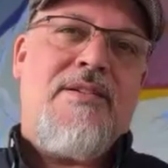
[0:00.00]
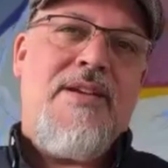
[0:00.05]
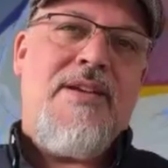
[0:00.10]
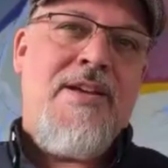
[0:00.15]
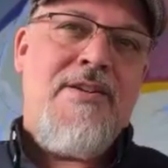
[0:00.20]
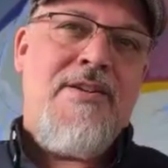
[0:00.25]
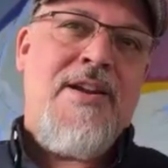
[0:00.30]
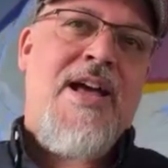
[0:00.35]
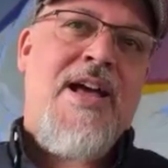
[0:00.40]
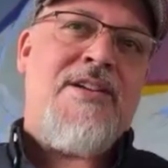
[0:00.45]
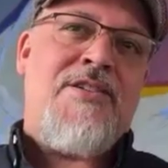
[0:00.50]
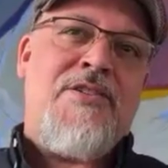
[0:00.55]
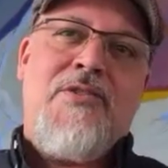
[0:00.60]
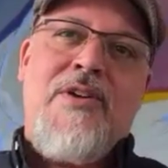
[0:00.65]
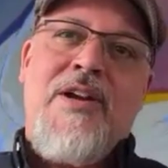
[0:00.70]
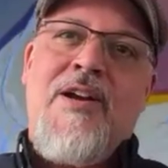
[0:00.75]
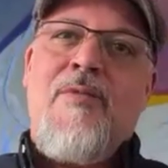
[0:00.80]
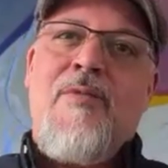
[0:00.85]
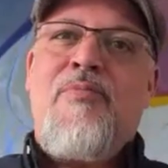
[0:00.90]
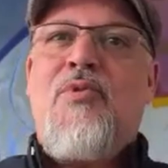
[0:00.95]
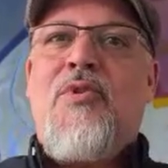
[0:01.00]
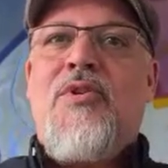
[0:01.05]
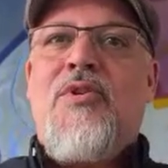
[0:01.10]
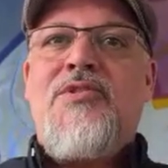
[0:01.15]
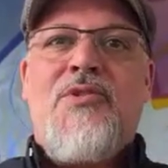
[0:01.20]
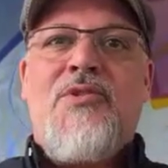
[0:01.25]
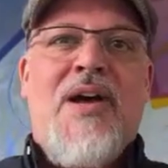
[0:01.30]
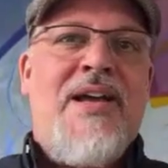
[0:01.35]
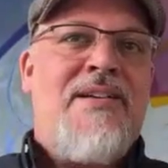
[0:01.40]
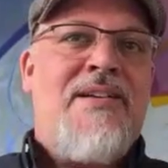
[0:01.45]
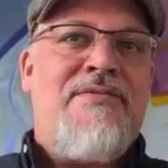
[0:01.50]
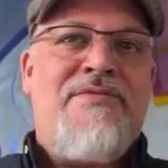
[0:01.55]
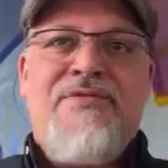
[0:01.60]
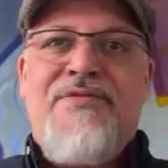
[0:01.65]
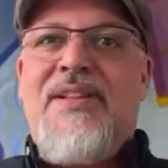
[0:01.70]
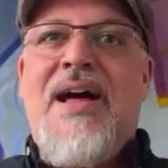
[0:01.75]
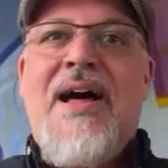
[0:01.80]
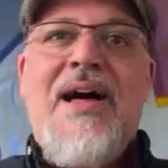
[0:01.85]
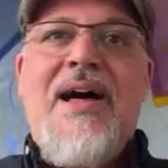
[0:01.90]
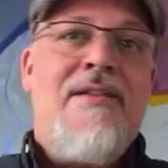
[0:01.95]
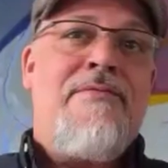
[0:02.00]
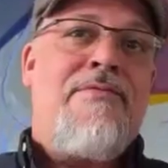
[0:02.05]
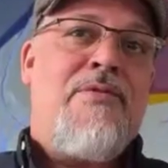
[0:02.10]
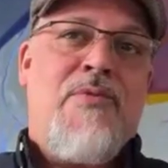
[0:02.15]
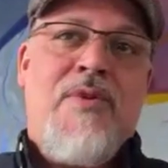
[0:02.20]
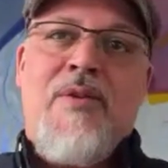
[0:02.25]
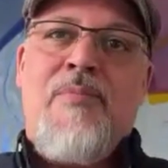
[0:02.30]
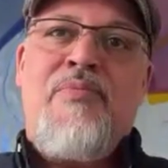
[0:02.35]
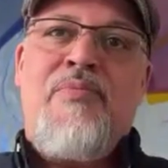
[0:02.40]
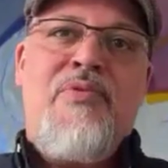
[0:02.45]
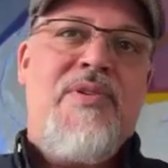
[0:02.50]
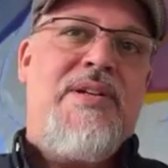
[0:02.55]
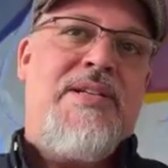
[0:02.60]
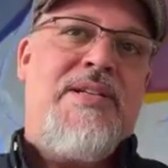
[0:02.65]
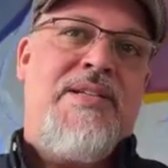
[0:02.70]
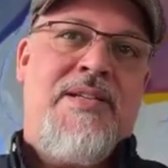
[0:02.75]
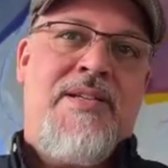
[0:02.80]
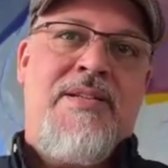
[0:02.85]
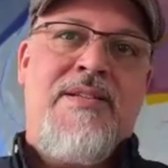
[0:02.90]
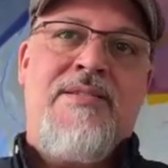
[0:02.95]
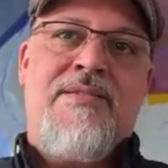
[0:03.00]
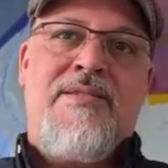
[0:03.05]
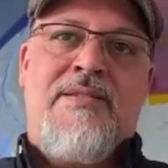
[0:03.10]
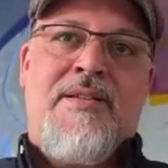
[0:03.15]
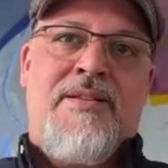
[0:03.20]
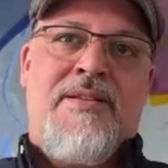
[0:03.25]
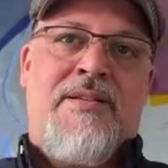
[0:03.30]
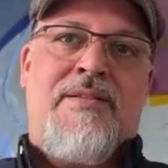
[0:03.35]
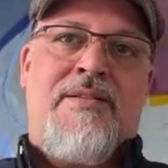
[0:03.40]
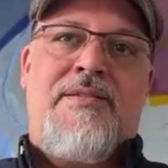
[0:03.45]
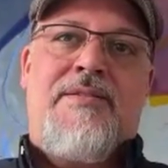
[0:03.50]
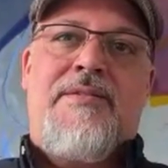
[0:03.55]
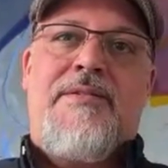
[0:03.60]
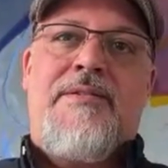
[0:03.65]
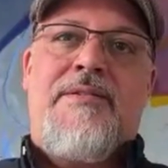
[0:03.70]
an international airport, so I could fly everywhere pretty easily,